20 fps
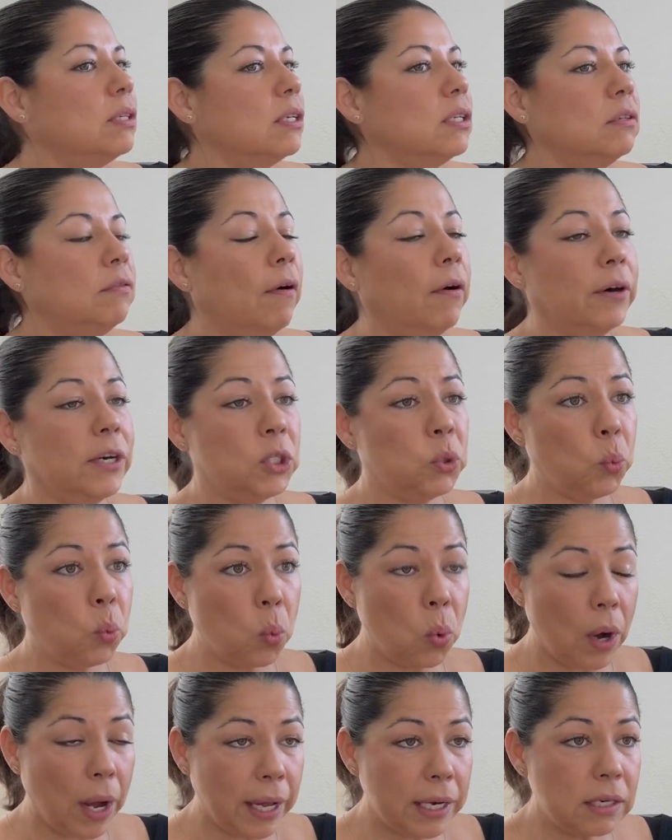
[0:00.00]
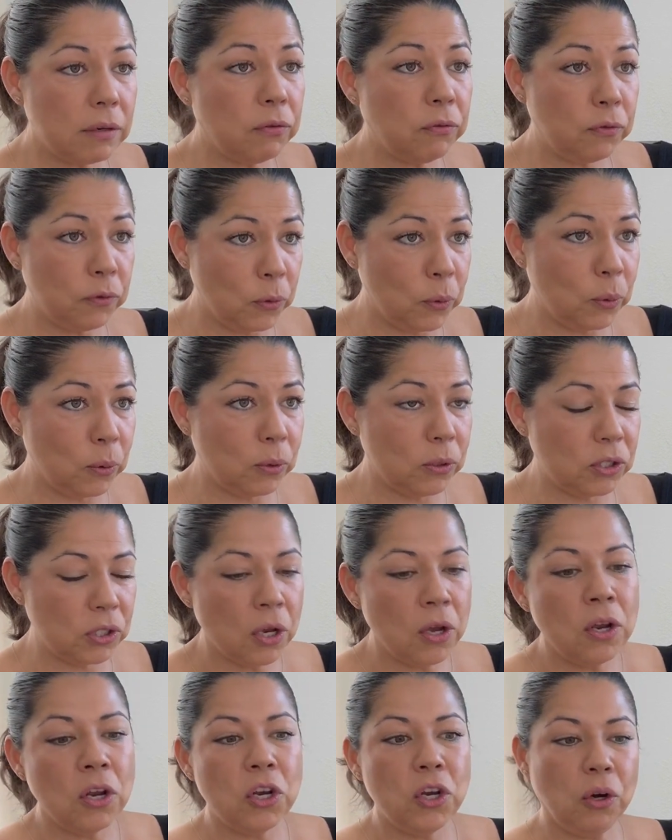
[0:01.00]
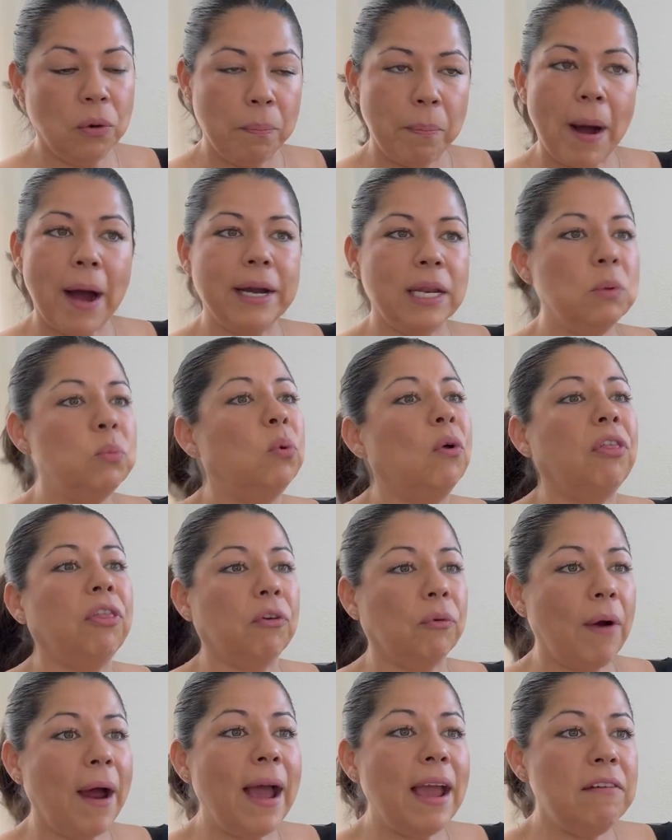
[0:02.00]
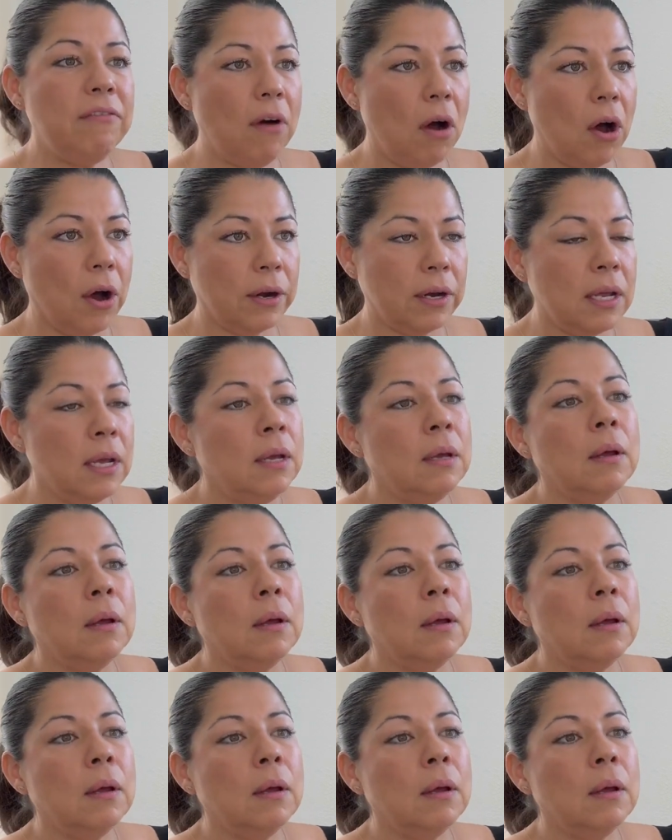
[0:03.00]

as far as what foods your body will thrive on